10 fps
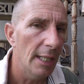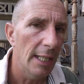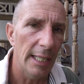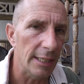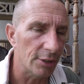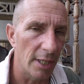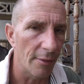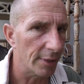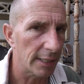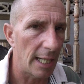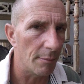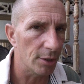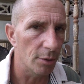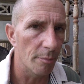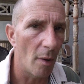each and every camera
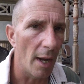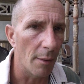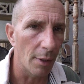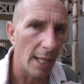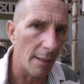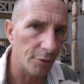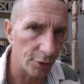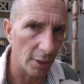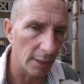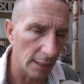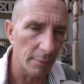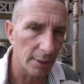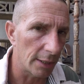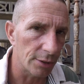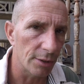you buy will have certain
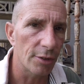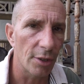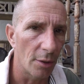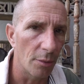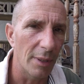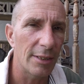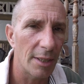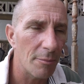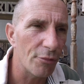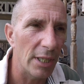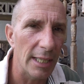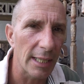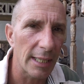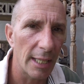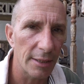limitations. So it's really a
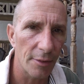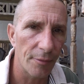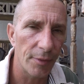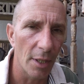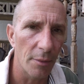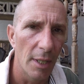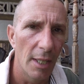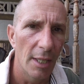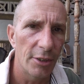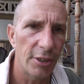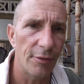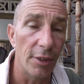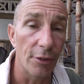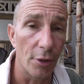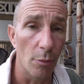case of, you know, sifting
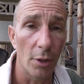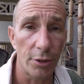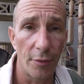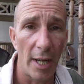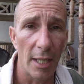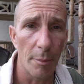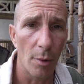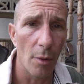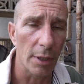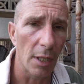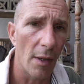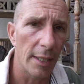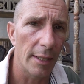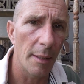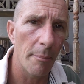through what's available online
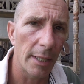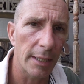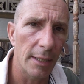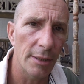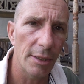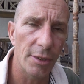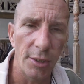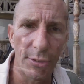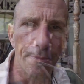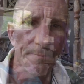and then making a decision.